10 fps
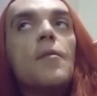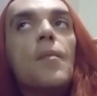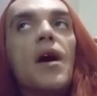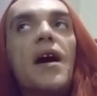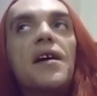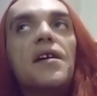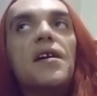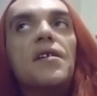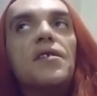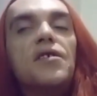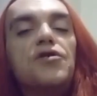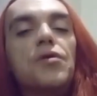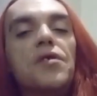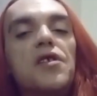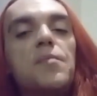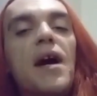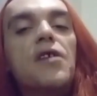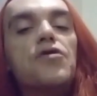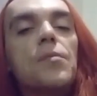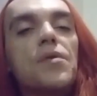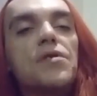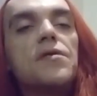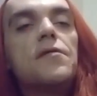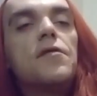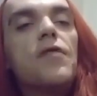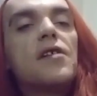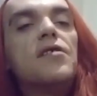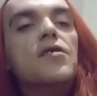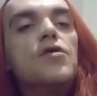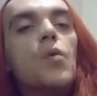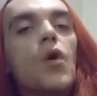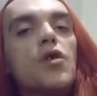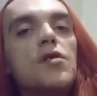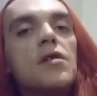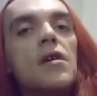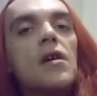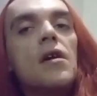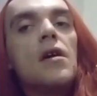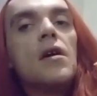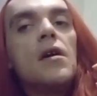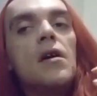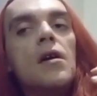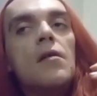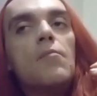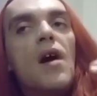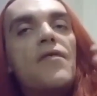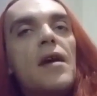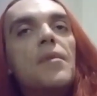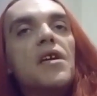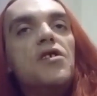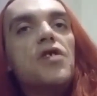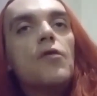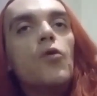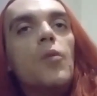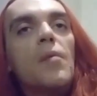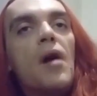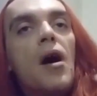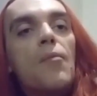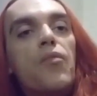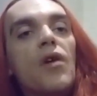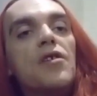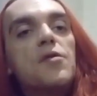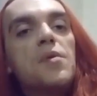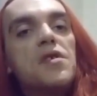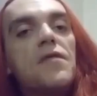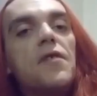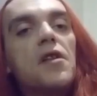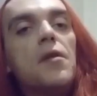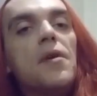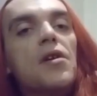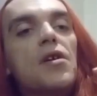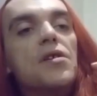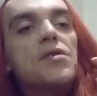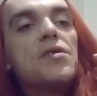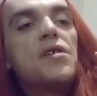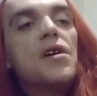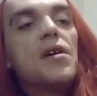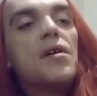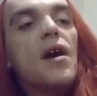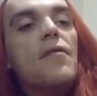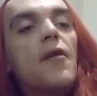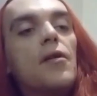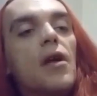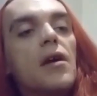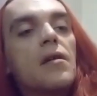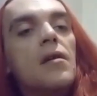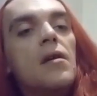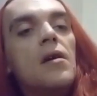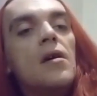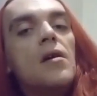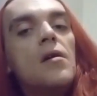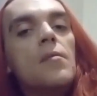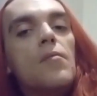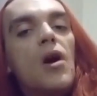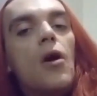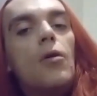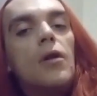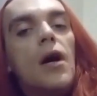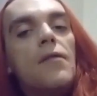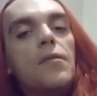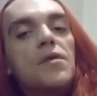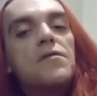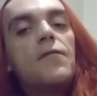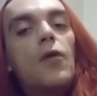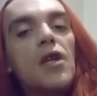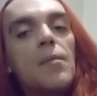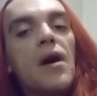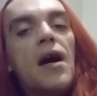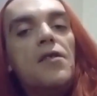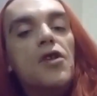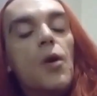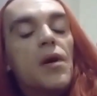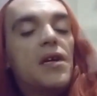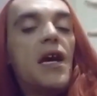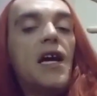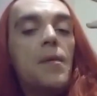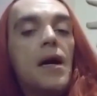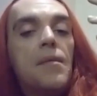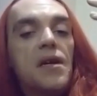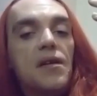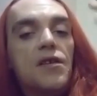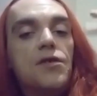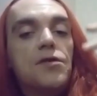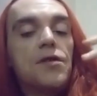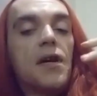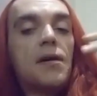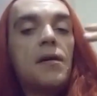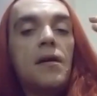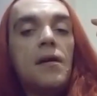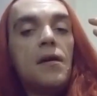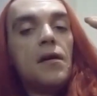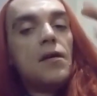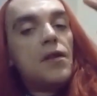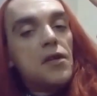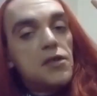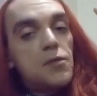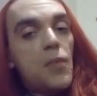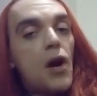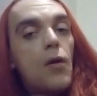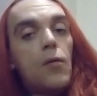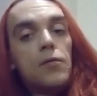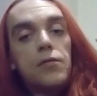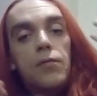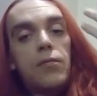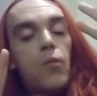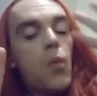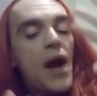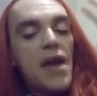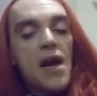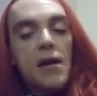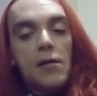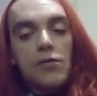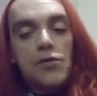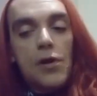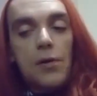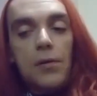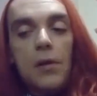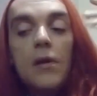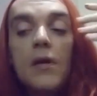my anger during this bad trip was directed towards my family in general, but my brother specifically, because, you know, I felt like my whole life was falling apart and no one cared about me. And it's just like things spiraled way out of control.